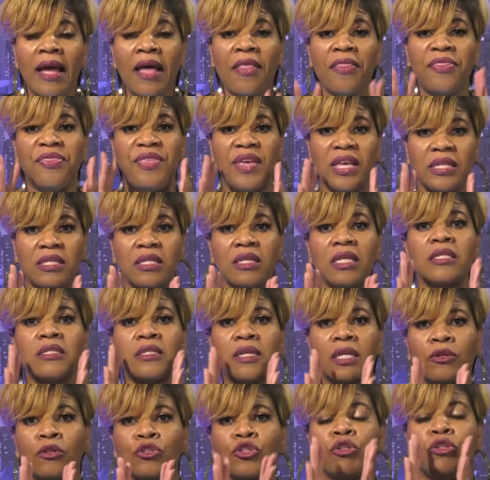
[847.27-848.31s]
This is a
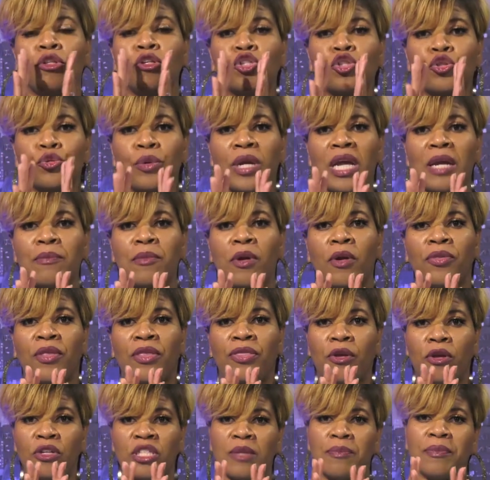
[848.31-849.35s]
signal to the dreamer that
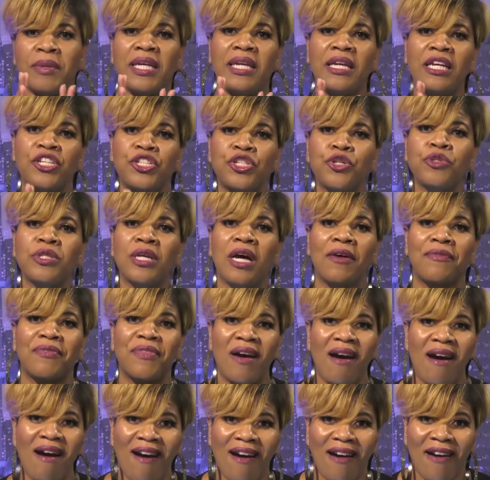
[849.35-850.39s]
there's some issues of the
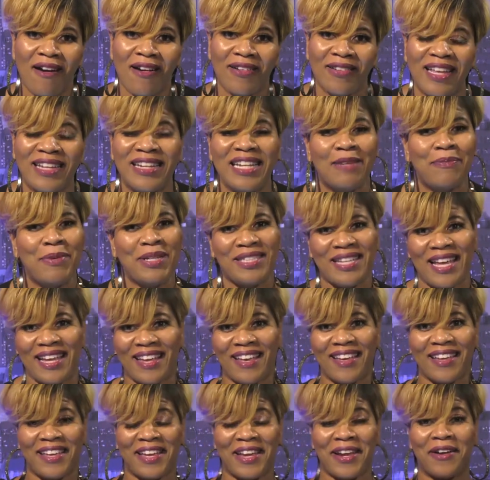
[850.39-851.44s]
heart that need to be
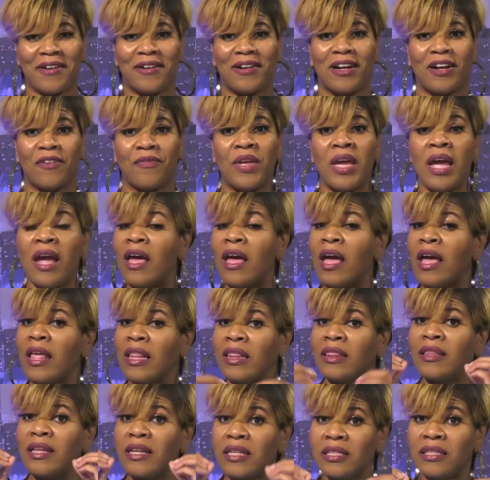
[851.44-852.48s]
taken care of.
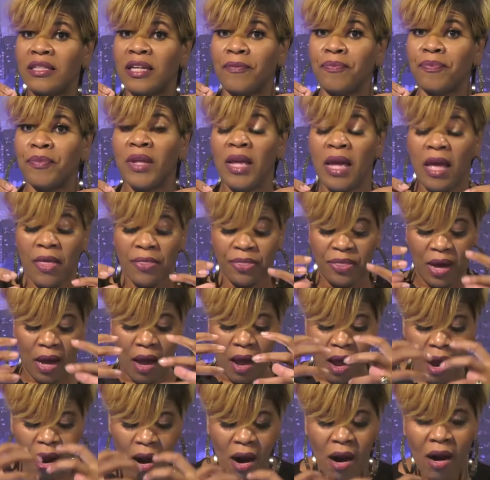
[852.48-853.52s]
Listen, she
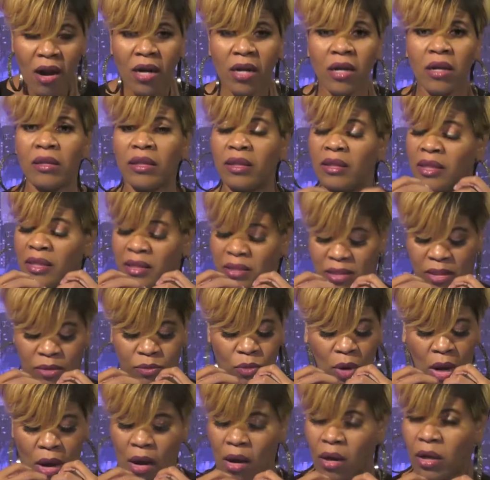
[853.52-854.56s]

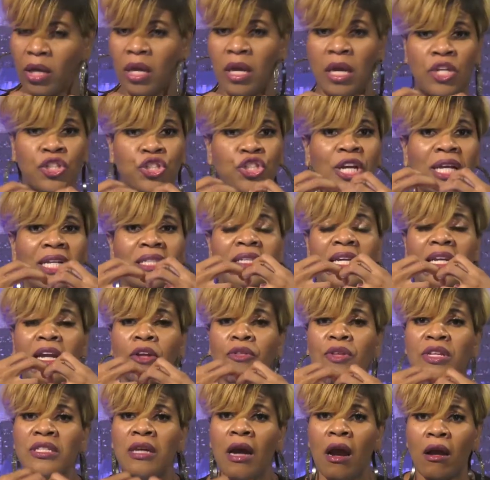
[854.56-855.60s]
got to take care of
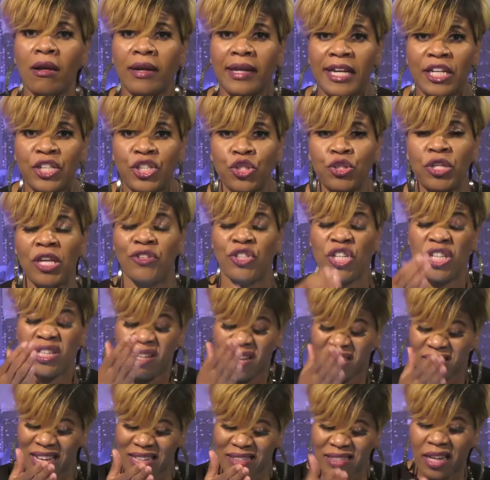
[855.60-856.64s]
these heart issues. If she
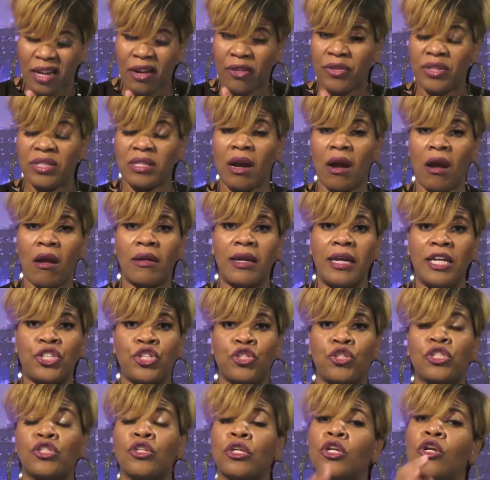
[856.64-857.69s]
does not take care of these heart issues,
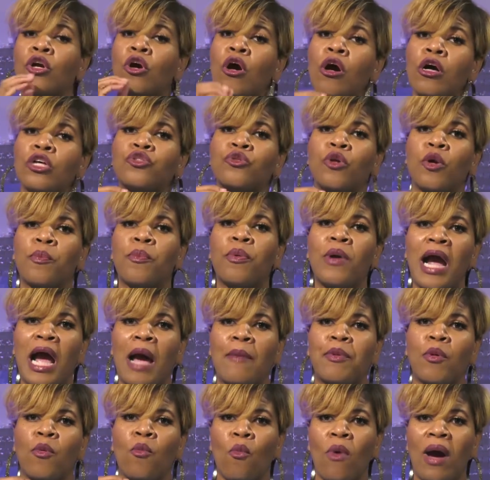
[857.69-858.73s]
it's going to cause her a
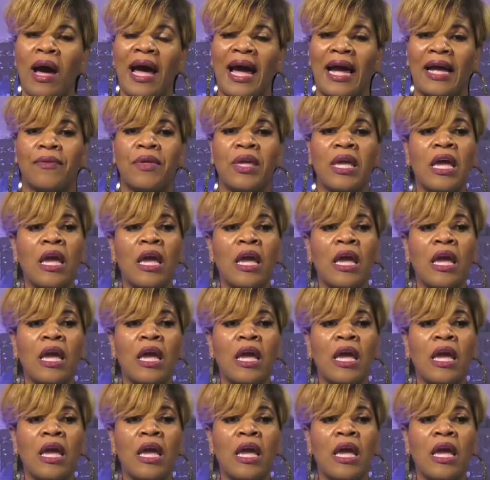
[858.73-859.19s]
problem. Why?